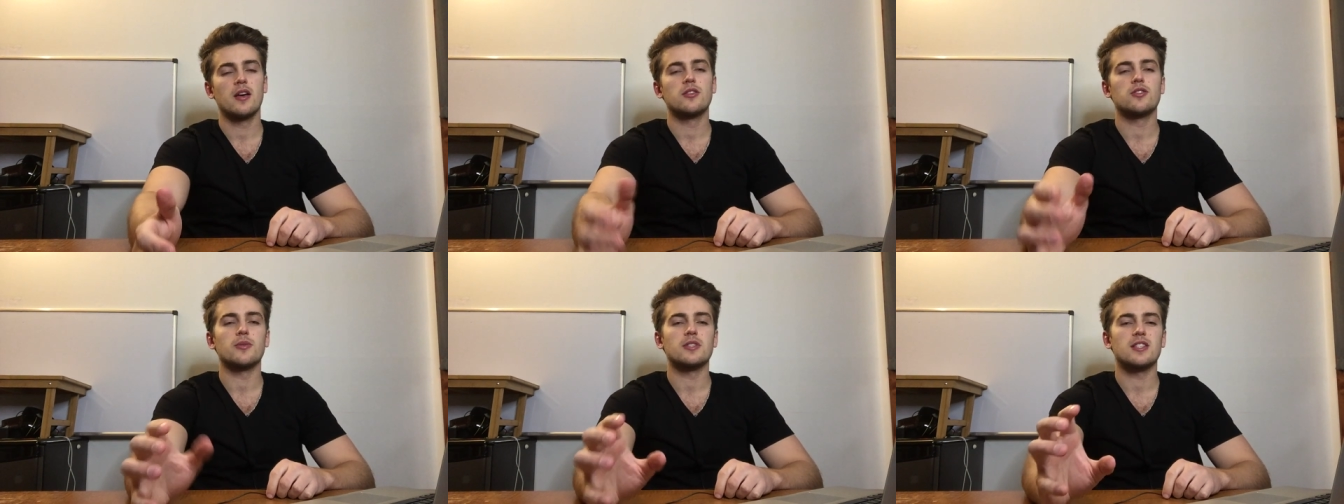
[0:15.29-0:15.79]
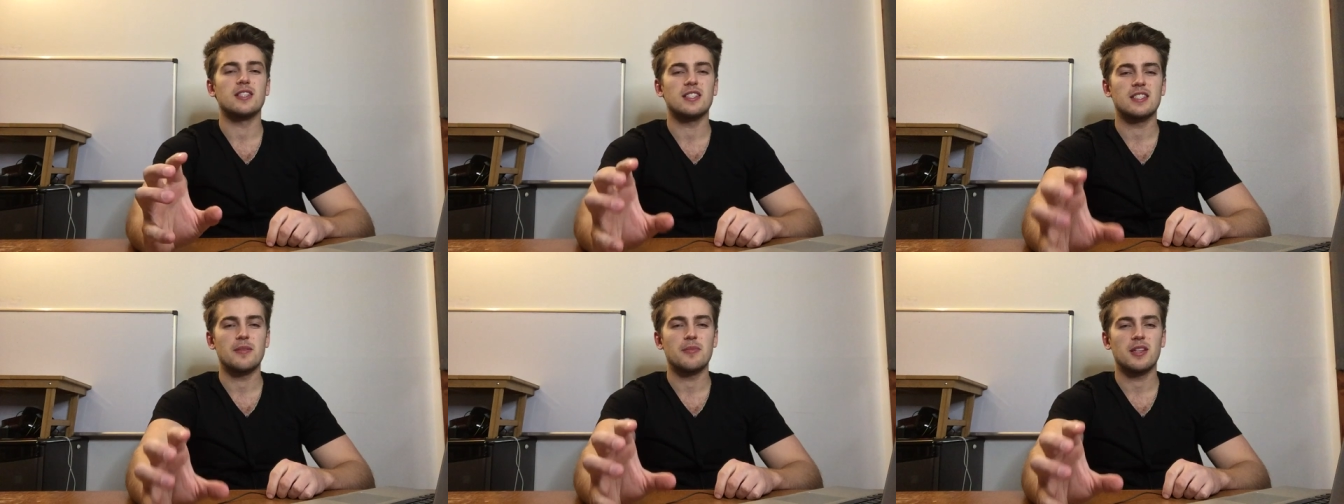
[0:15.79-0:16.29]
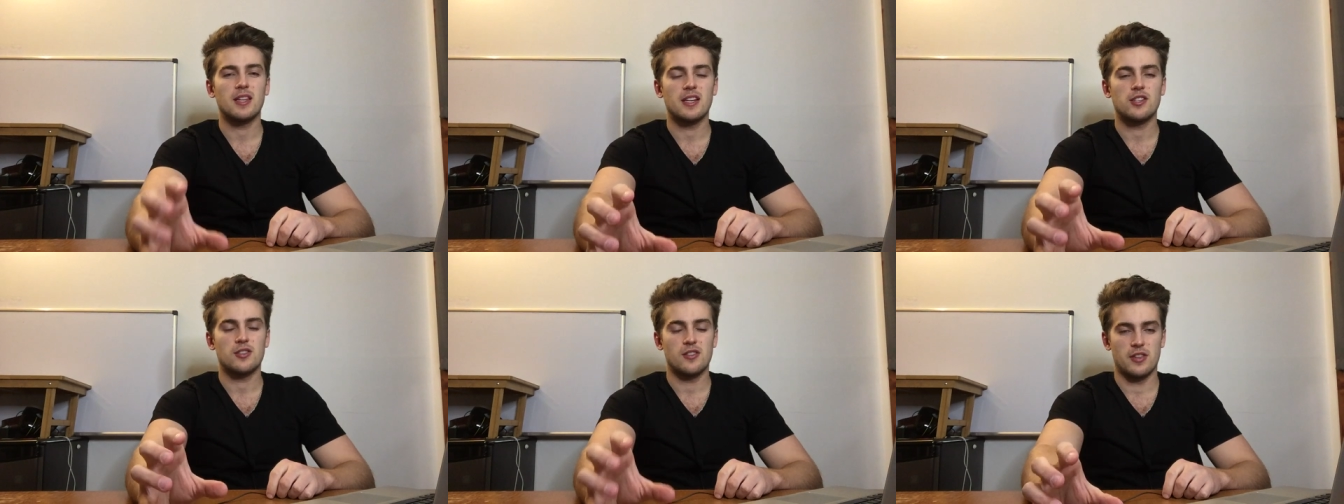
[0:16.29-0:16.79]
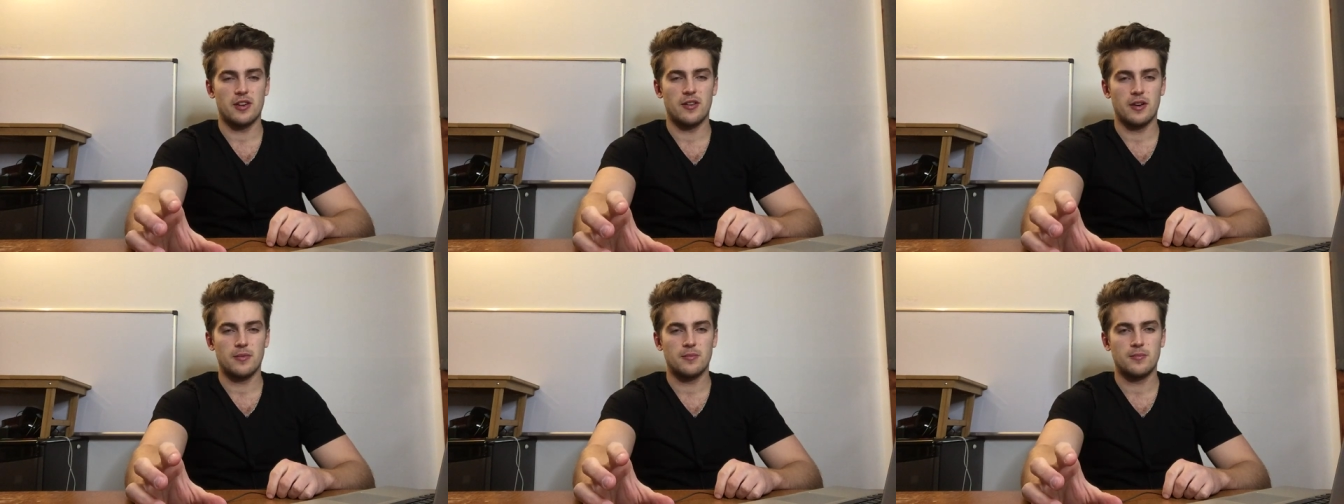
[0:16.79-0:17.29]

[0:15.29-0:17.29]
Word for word: so it's the simulation theory.